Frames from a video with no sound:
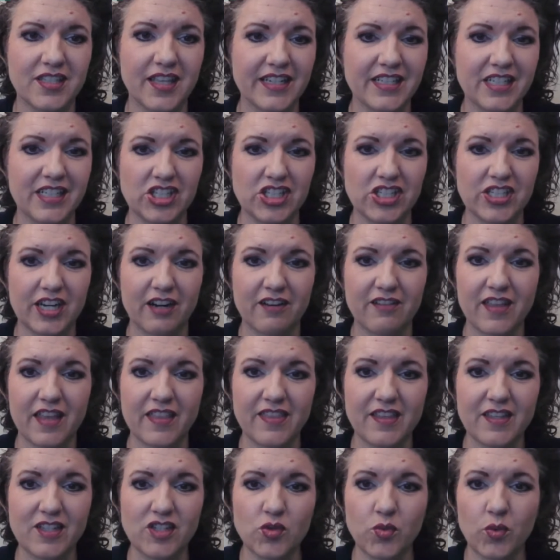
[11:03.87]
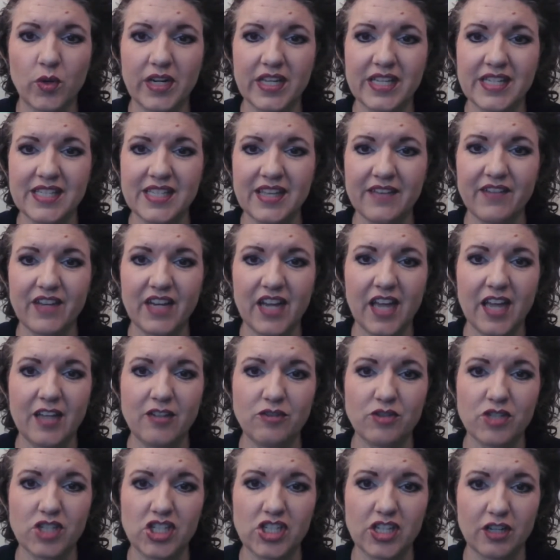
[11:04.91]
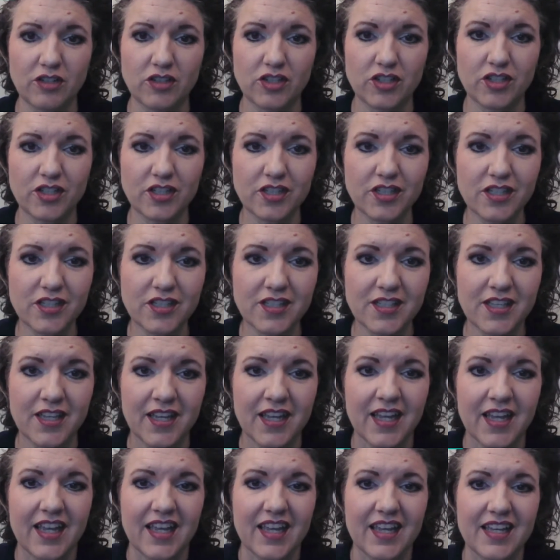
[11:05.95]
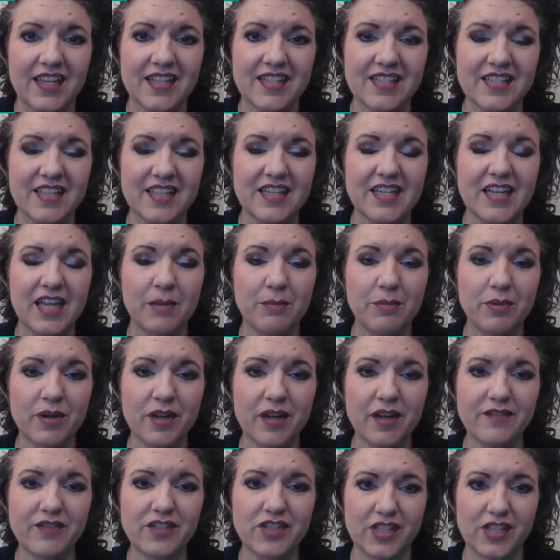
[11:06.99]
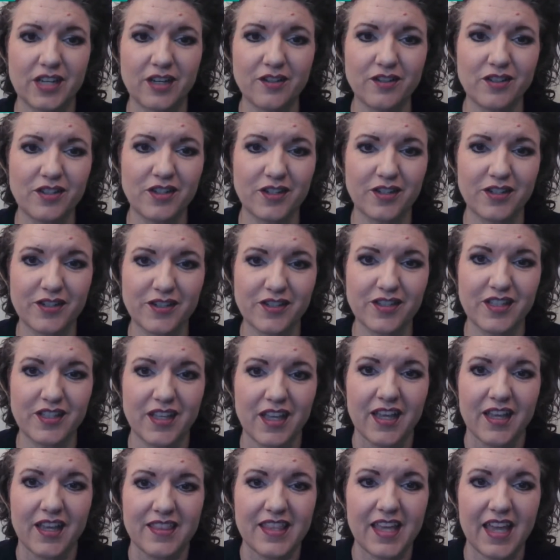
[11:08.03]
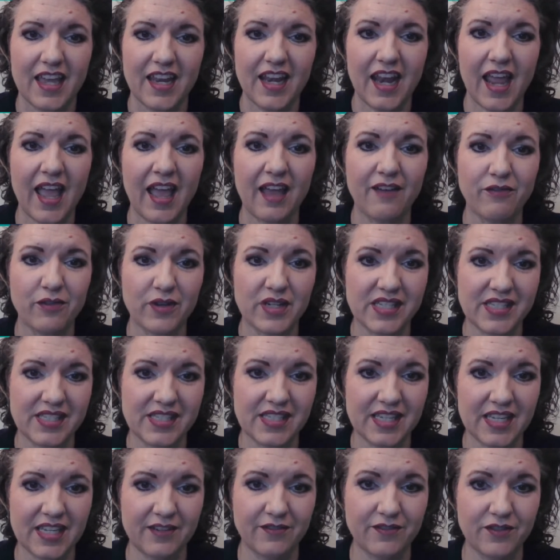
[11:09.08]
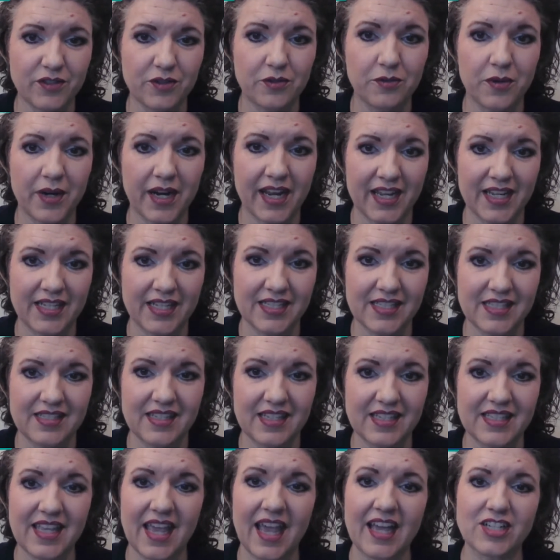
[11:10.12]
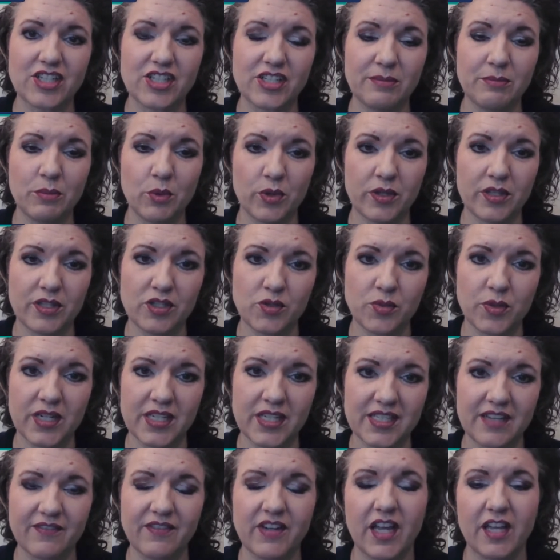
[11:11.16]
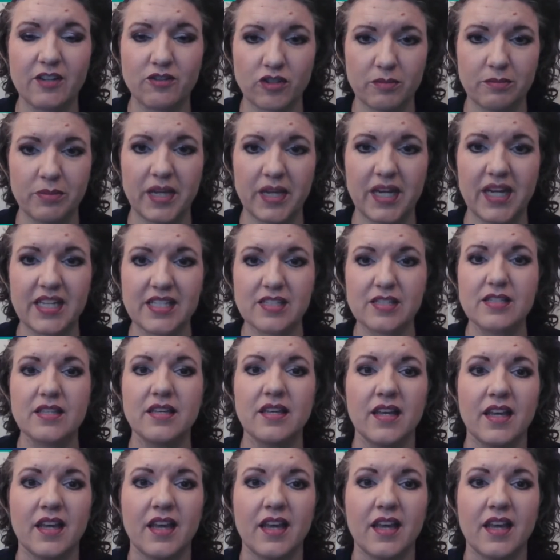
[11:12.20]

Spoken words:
like to share that the 2,700 shelters is the number of shelters that have received grants. It's actually more than 2,700, but it's